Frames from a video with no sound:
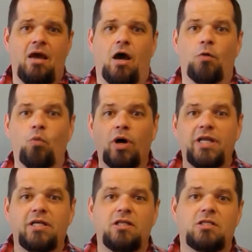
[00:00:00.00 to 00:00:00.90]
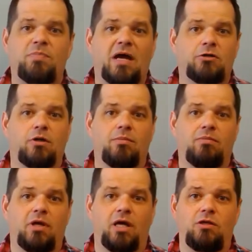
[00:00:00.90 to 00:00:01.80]
On one end of the spectrum,
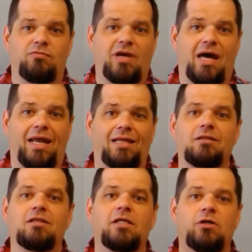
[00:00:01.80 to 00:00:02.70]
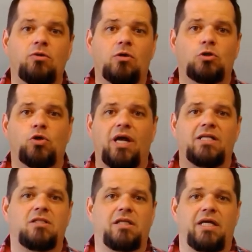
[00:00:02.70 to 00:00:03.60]
you've got a literal
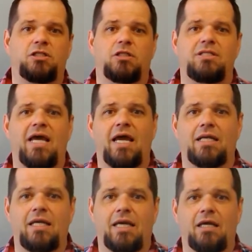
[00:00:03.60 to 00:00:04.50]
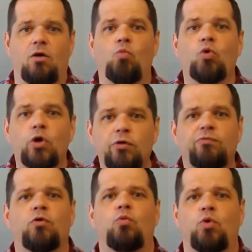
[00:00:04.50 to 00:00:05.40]
translation technique, a
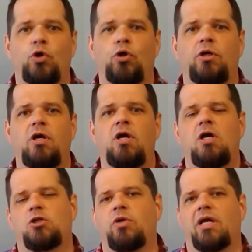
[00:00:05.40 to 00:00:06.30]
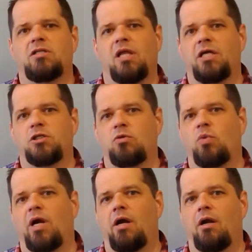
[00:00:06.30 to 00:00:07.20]
word-for-word translation,
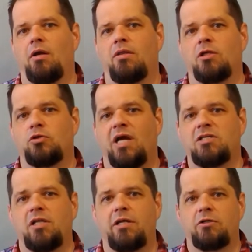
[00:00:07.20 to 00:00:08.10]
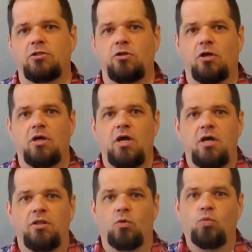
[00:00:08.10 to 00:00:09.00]
where the translators took
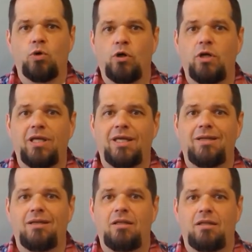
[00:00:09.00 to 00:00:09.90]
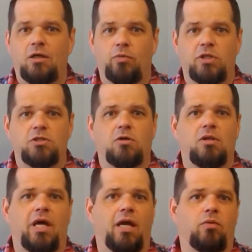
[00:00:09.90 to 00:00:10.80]
the word in the original
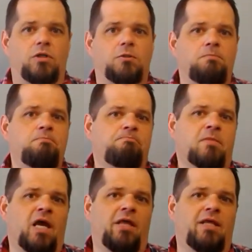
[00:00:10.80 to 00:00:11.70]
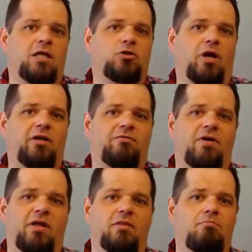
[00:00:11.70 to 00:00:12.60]
language and they tried to
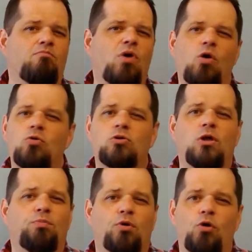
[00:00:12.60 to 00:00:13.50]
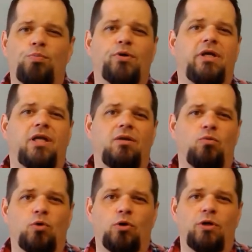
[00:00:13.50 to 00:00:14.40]
find the most appropriate
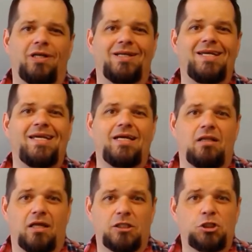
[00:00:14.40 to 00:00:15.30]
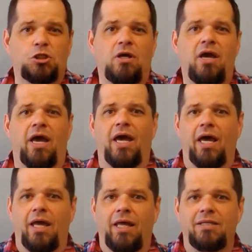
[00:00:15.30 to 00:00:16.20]
word in English
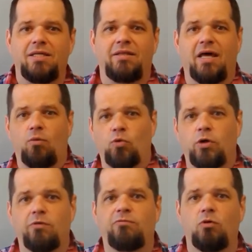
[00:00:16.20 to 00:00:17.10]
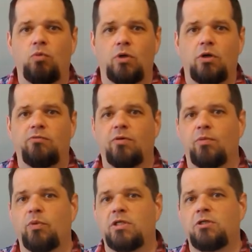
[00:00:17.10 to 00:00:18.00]
and did that word for word from
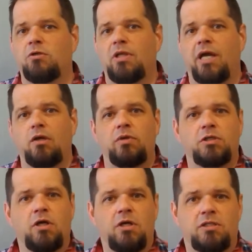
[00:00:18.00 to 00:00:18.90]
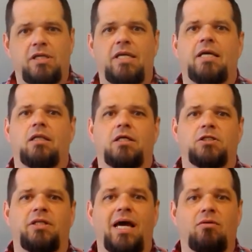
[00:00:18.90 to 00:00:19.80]
original language to English.
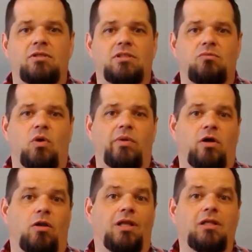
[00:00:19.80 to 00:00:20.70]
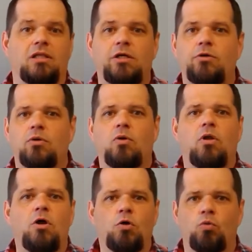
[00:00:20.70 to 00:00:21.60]
And that was what we call a literal
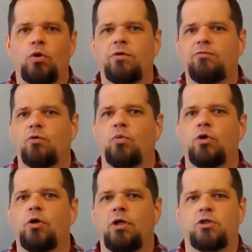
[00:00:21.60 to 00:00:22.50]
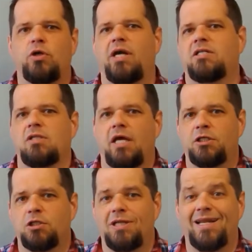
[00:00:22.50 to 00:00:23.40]
word-for-word
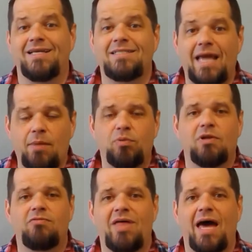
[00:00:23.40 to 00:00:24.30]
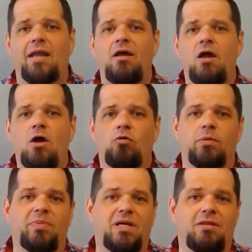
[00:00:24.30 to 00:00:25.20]
translation. An example of that
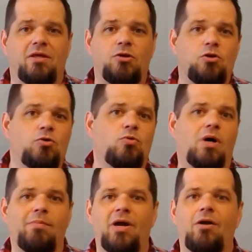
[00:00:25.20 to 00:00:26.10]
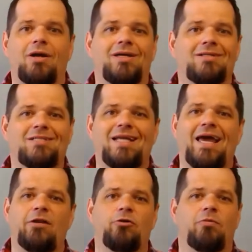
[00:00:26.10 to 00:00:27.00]
would be the New American
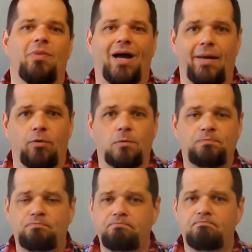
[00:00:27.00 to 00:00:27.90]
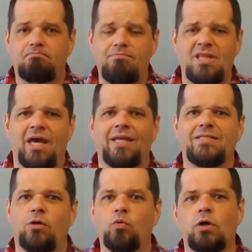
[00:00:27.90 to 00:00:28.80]
Standard Bible. That is
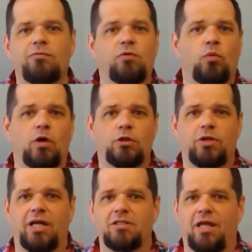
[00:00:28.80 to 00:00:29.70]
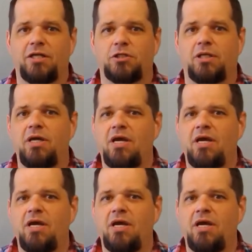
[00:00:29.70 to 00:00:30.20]
a word-for-word translation.